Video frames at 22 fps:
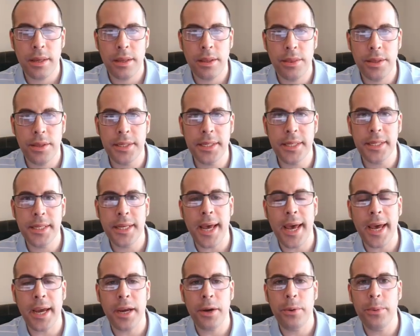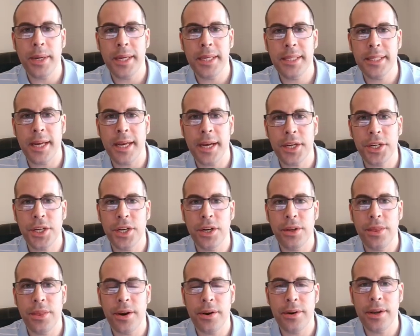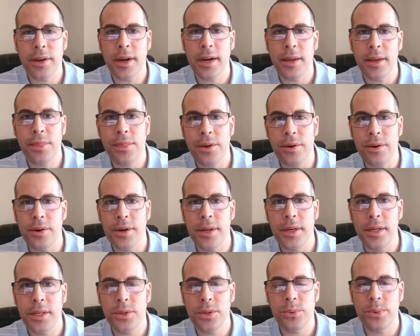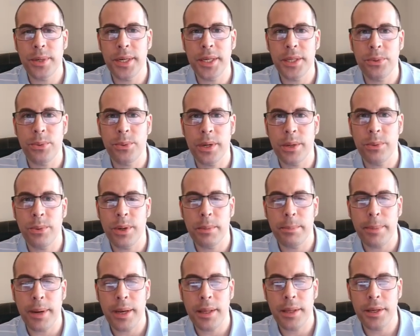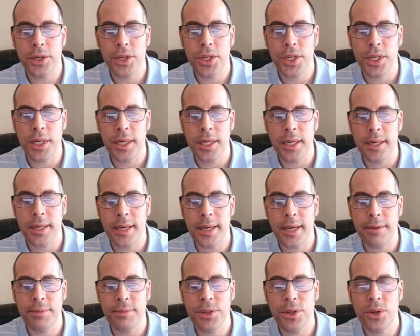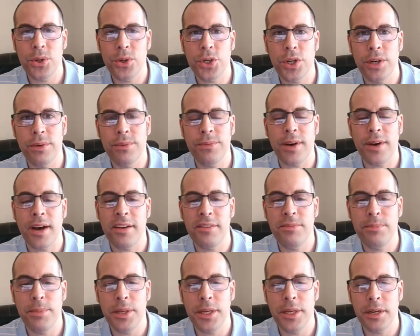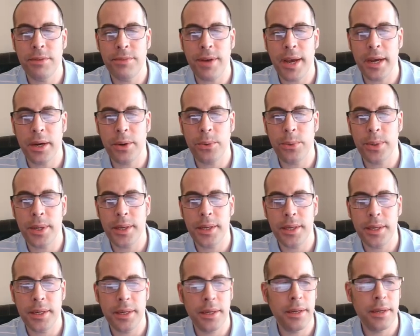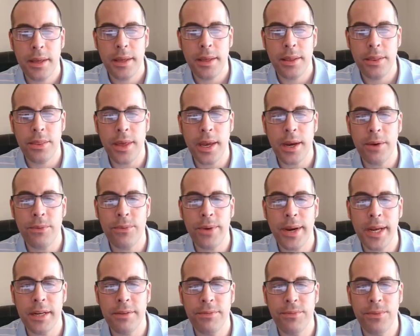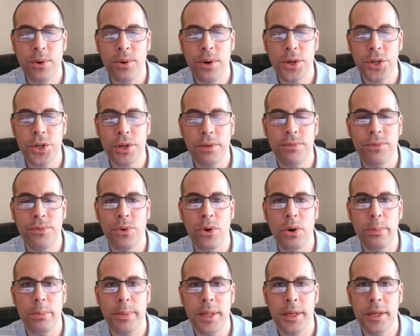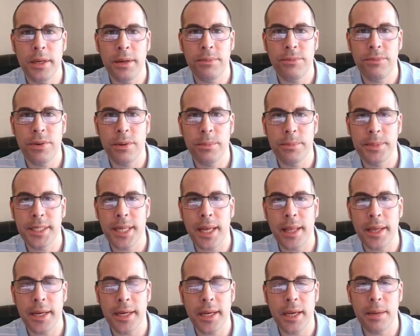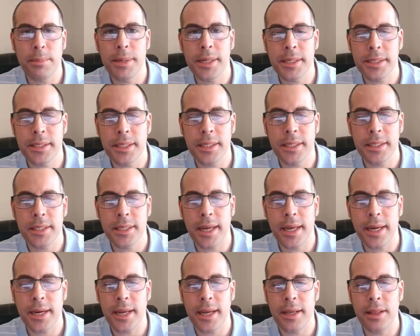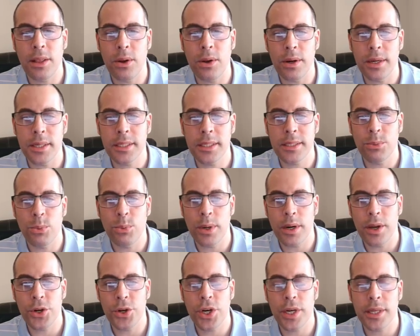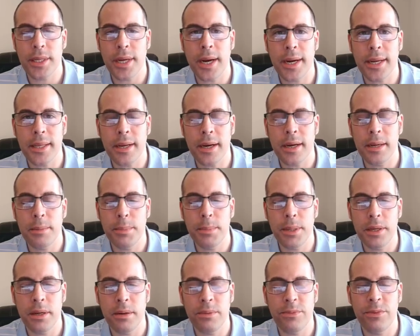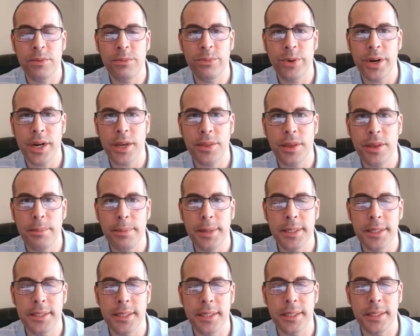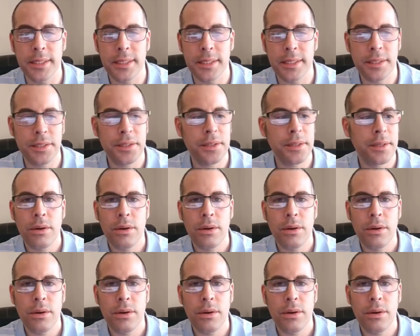This is the equity section of their 930 2021 balance sheet, and they have 205 million of equity. They raised 404 million from selling their business, and they lost 199 million from running their business.